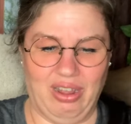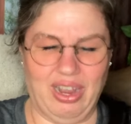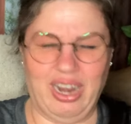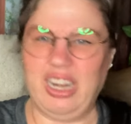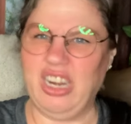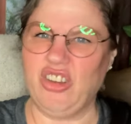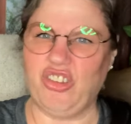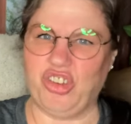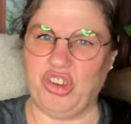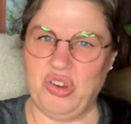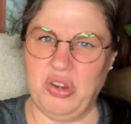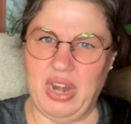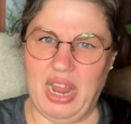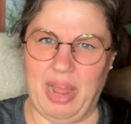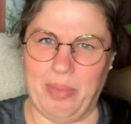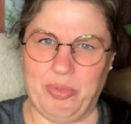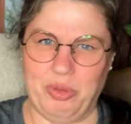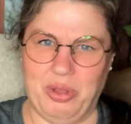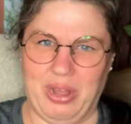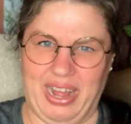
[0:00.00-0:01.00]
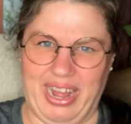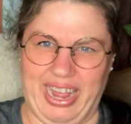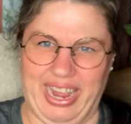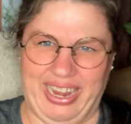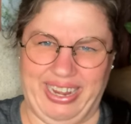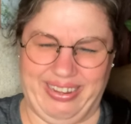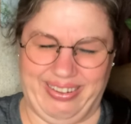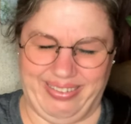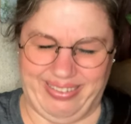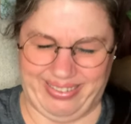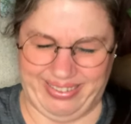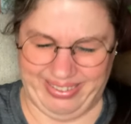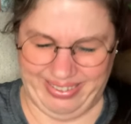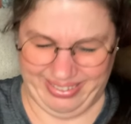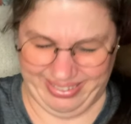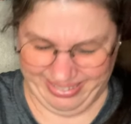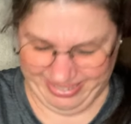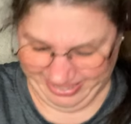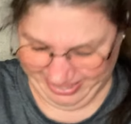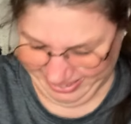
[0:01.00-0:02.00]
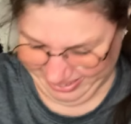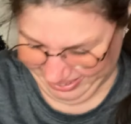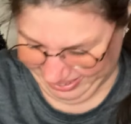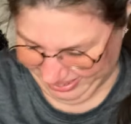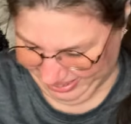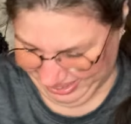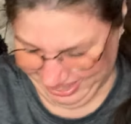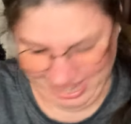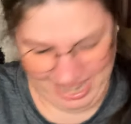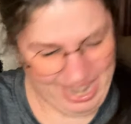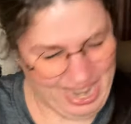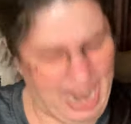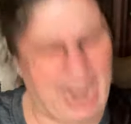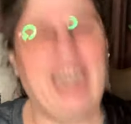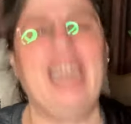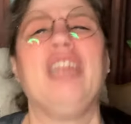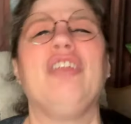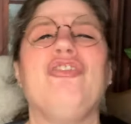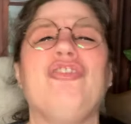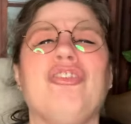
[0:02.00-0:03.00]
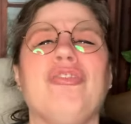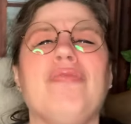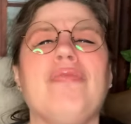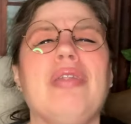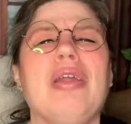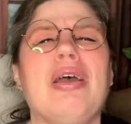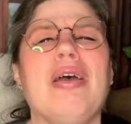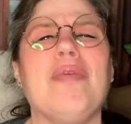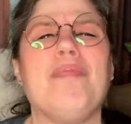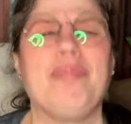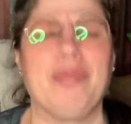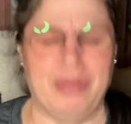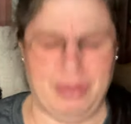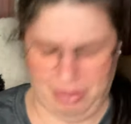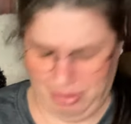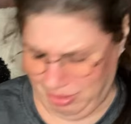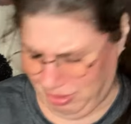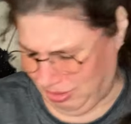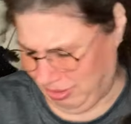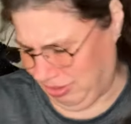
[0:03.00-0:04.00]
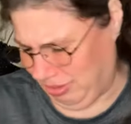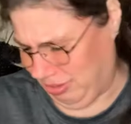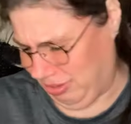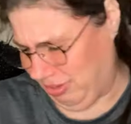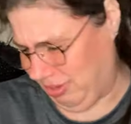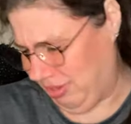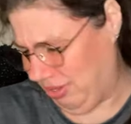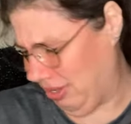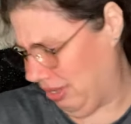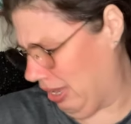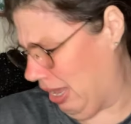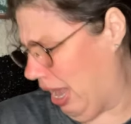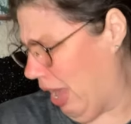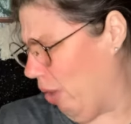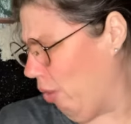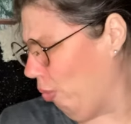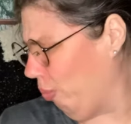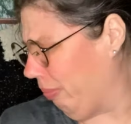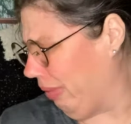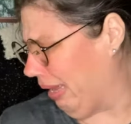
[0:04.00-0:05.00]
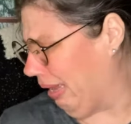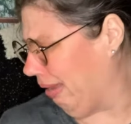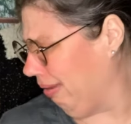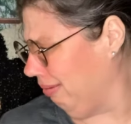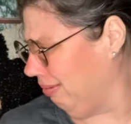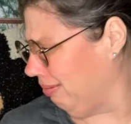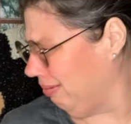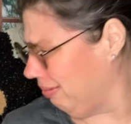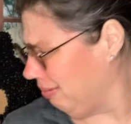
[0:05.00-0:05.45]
I need to tune up, you guys. I need to tune up. Help me.